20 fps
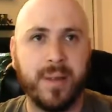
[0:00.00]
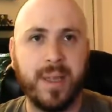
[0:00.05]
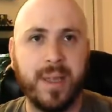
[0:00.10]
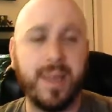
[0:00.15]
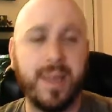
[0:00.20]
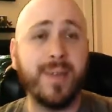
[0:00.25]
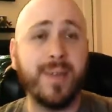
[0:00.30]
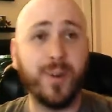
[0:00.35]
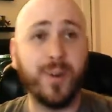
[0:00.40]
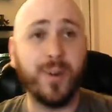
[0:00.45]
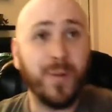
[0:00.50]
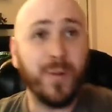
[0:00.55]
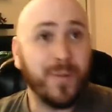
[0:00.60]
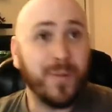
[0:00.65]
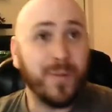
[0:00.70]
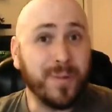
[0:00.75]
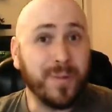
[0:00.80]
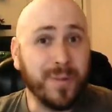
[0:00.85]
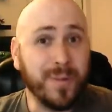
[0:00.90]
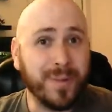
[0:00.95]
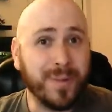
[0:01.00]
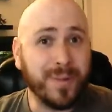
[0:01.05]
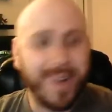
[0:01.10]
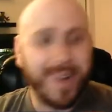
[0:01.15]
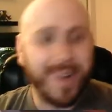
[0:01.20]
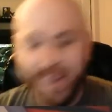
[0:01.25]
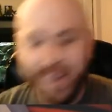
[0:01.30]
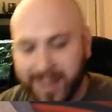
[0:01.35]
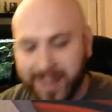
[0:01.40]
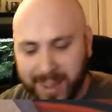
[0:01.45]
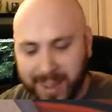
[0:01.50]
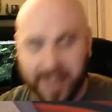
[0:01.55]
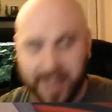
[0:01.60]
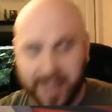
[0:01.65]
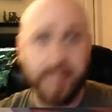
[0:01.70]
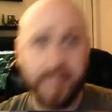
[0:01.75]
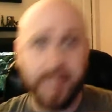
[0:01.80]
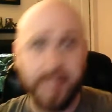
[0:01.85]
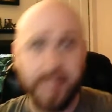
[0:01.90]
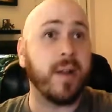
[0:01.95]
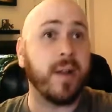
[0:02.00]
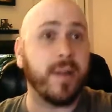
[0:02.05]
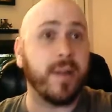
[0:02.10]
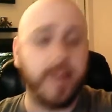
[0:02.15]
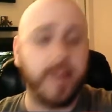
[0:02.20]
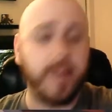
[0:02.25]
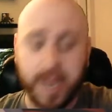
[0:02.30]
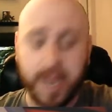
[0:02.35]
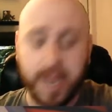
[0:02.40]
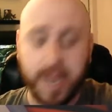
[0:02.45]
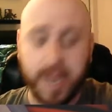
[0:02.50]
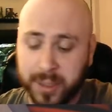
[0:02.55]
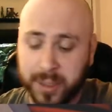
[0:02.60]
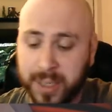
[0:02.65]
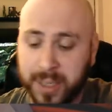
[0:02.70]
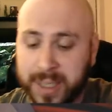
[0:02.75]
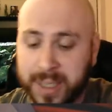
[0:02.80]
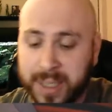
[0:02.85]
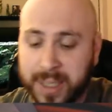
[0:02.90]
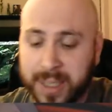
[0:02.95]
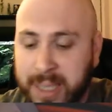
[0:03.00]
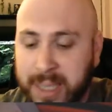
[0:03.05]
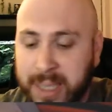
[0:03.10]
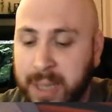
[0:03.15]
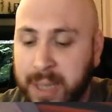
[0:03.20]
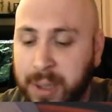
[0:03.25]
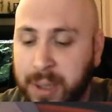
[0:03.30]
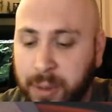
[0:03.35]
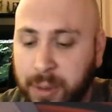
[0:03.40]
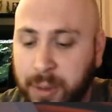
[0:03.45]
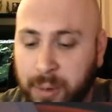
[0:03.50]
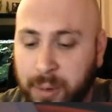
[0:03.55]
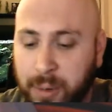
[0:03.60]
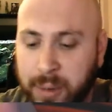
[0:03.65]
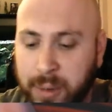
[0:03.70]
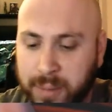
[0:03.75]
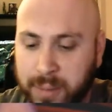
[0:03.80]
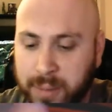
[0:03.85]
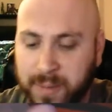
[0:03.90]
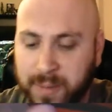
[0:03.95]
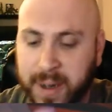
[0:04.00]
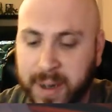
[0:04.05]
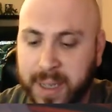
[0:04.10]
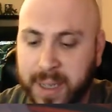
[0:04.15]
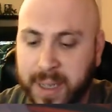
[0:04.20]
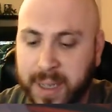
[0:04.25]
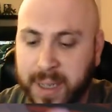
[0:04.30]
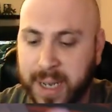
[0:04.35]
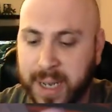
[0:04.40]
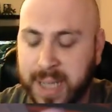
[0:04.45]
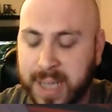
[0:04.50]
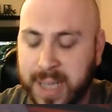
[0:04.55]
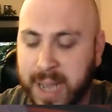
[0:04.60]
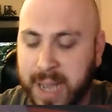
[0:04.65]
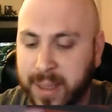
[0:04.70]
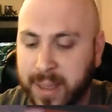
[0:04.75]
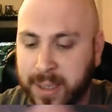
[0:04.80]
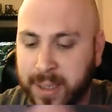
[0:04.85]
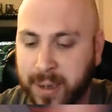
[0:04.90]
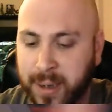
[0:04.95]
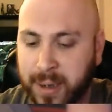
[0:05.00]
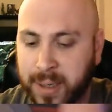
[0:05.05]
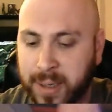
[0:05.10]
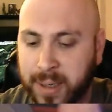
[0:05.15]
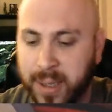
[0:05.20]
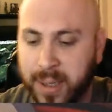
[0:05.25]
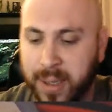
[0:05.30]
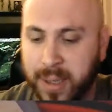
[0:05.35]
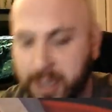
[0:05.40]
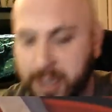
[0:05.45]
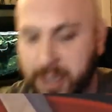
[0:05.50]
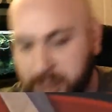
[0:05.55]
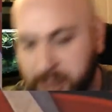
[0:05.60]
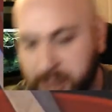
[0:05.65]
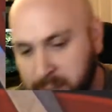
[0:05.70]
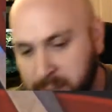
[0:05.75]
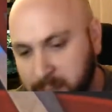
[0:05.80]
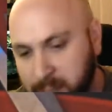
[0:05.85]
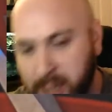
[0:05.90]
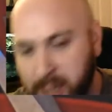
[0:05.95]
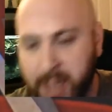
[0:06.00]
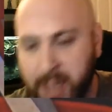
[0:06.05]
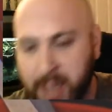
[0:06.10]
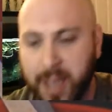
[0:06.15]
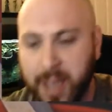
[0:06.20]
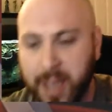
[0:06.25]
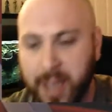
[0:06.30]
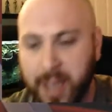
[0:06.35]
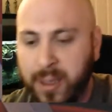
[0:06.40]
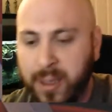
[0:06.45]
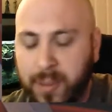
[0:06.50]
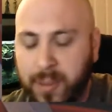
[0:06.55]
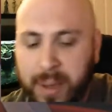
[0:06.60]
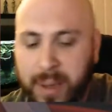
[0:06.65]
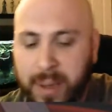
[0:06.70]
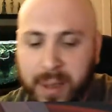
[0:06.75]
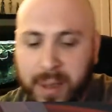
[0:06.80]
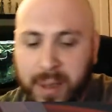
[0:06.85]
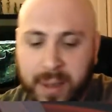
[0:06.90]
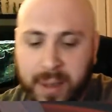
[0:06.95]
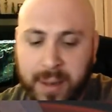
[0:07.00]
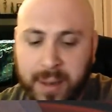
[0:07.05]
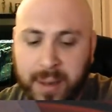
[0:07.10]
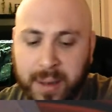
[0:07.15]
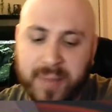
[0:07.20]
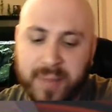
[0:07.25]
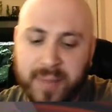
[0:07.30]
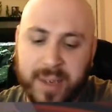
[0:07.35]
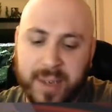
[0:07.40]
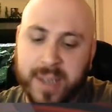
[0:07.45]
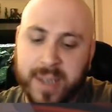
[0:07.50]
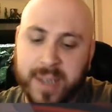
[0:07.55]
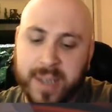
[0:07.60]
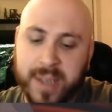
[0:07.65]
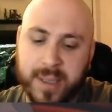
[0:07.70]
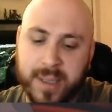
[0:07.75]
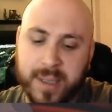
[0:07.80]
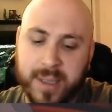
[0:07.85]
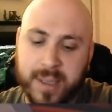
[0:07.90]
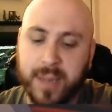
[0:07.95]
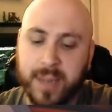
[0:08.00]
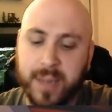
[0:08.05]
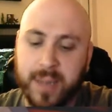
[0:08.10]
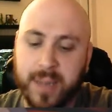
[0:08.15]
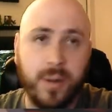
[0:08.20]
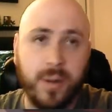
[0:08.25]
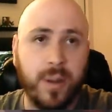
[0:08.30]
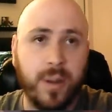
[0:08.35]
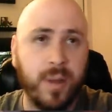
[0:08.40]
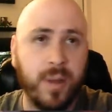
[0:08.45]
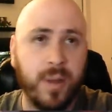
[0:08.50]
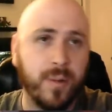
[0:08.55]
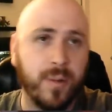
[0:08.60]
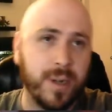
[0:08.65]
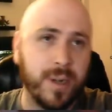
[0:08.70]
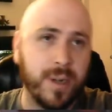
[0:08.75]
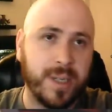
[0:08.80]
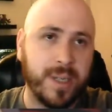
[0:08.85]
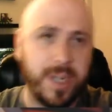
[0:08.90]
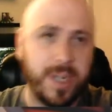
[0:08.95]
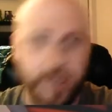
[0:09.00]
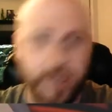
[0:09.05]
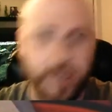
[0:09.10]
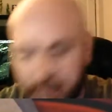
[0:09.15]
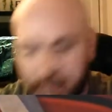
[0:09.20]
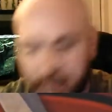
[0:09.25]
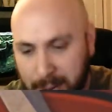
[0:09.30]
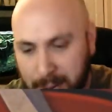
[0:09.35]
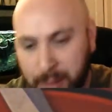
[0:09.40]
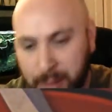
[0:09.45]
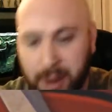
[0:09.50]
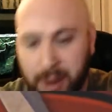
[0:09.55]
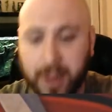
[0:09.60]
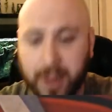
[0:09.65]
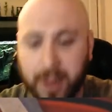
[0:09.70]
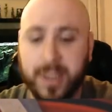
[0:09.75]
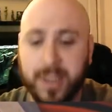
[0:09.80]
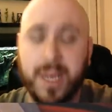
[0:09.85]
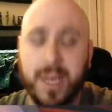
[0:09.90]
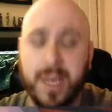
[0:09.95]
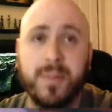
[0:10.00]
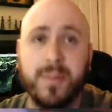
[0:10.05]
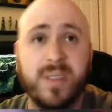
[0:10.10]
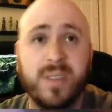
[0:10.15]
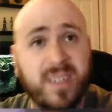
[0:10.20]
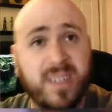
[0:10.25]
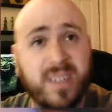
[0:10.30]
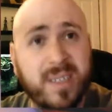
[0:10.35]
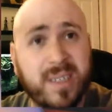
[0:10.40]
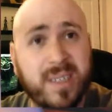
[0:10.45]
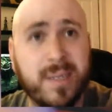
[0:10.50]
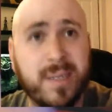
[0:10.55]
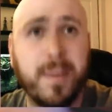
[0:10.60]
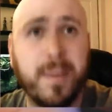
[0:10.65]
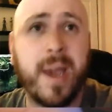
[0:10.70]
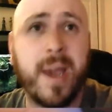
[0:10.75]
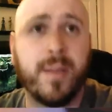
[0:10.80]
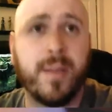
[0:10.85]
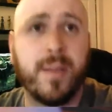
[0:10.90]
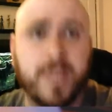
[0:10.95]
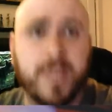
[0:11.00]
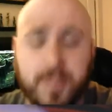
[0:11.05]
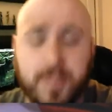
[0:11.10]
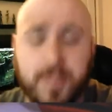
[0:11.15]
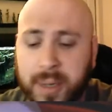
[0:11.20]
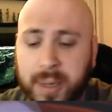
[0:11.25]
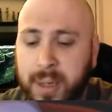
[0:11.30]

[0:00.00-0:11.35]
Cool, right? Very, actually, insanely cool. Very excited to add this card to the collection. You may have guessed that due to the orientation that I put it on the table that this is a back misprint.